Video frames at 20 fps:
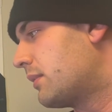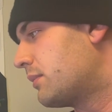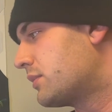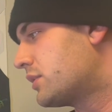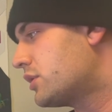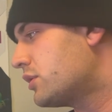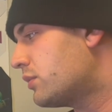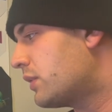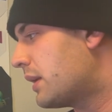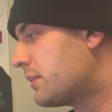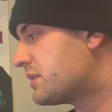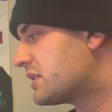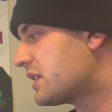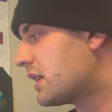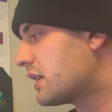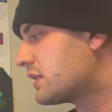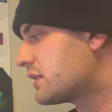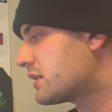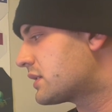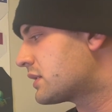2
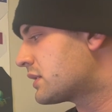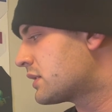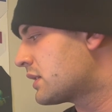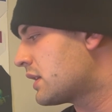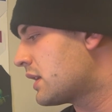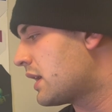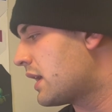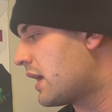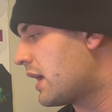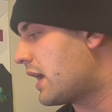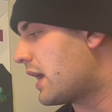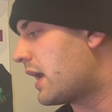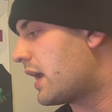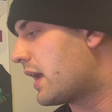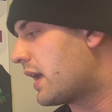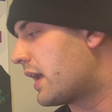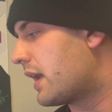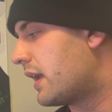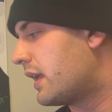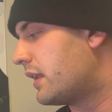websites
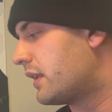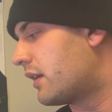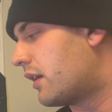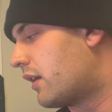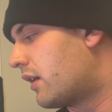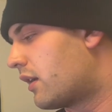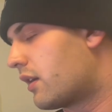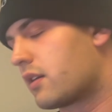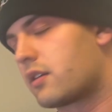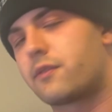and our